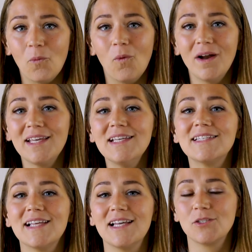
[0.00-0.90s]
What he
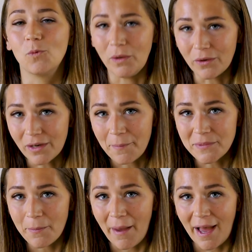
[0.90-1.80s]
says will
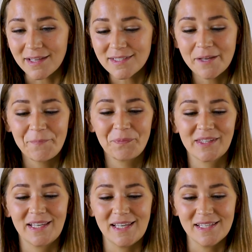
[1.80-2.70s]
come to pass.
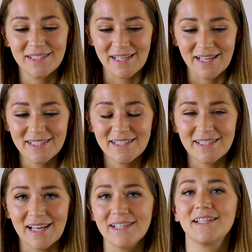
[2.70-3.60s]
His yes
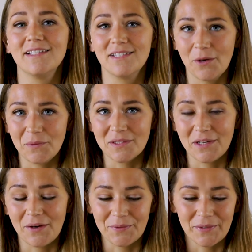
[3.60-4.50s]
is yes, his no is
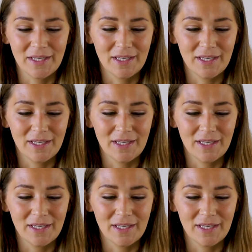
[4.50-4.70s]
no.